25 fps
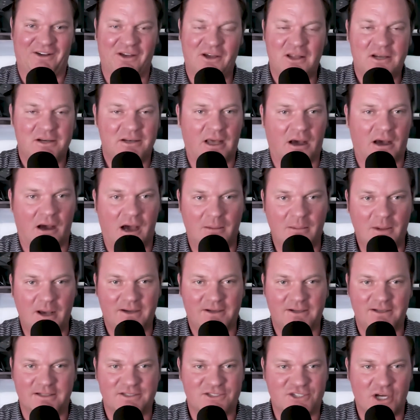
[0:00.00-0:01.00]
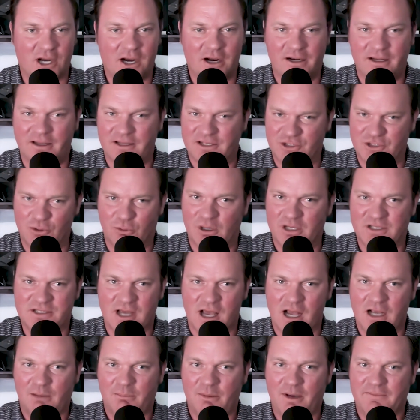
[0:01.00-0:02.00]
Now, I'm not going to share anything. Do you want to
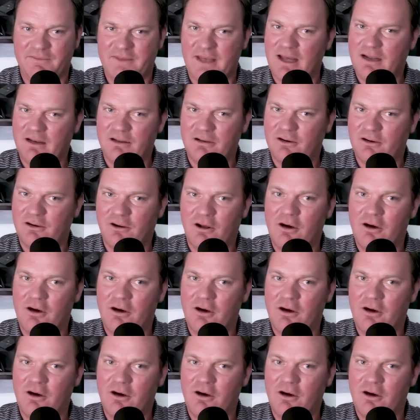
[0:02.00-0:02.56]
talk about that at all?